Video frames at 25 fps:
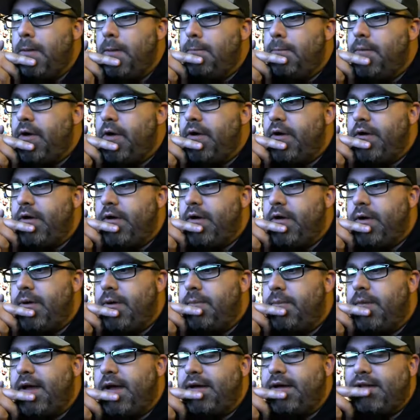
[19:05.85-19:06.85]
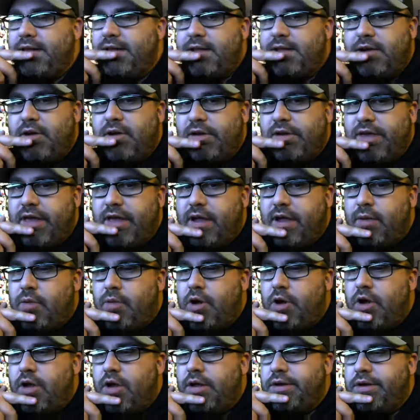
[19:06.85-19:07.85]
But I didn't get it on
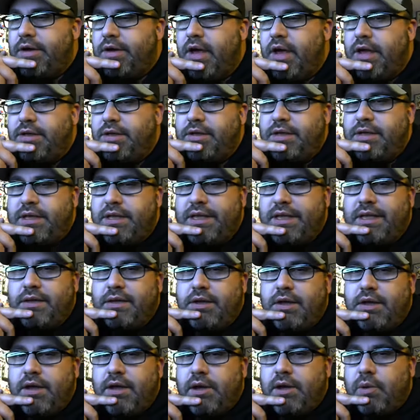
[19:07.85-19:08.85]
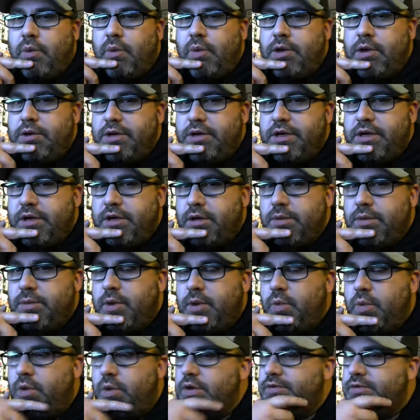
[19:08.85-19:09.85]
camera, and it really could have
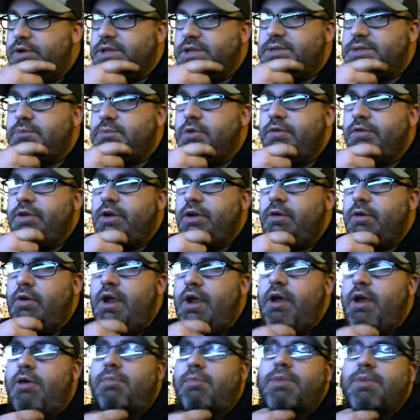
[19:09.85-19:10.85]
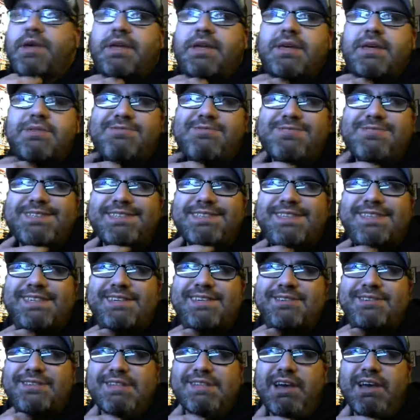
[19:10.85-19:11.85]
been one of us moving around. But it
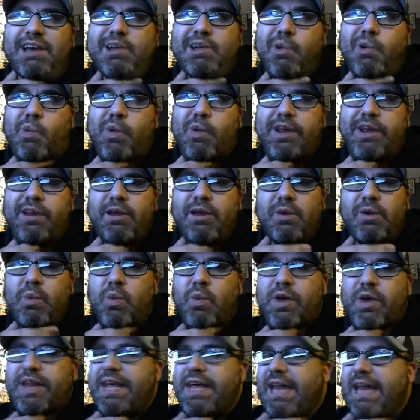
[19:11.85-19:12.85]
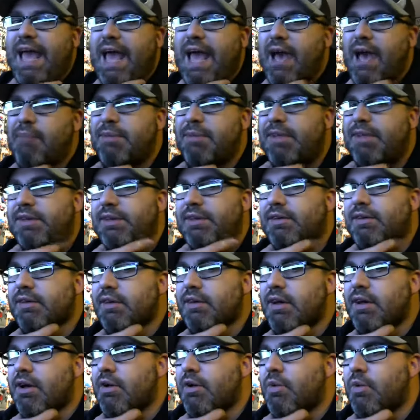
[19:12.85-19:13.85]
was kind of weird when it happened.
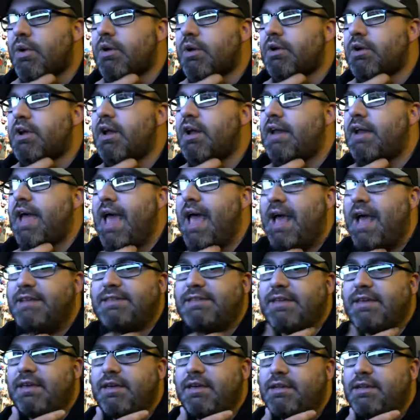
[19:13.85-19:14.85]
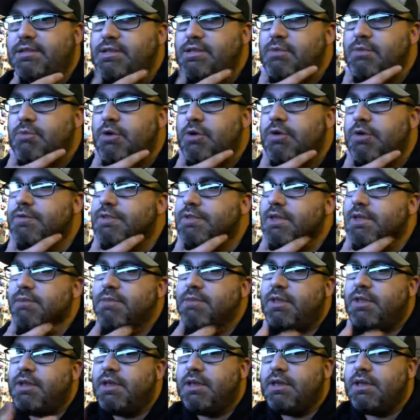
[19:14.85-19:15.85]
We were kind of asking it to move
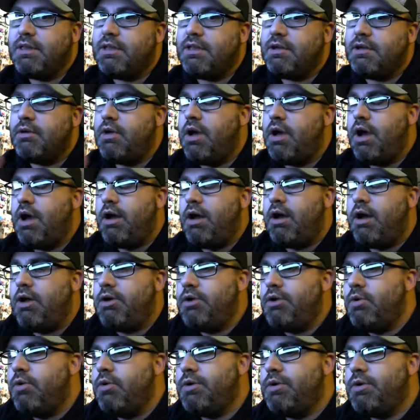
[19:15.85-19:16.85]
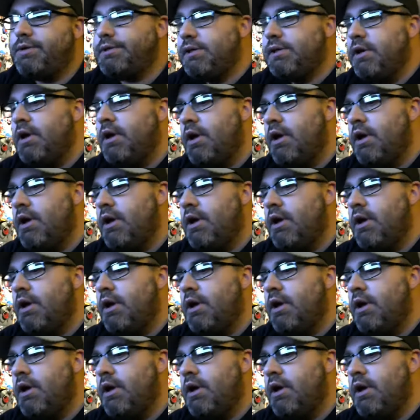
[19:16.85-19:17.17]
something, and then I heard a noise.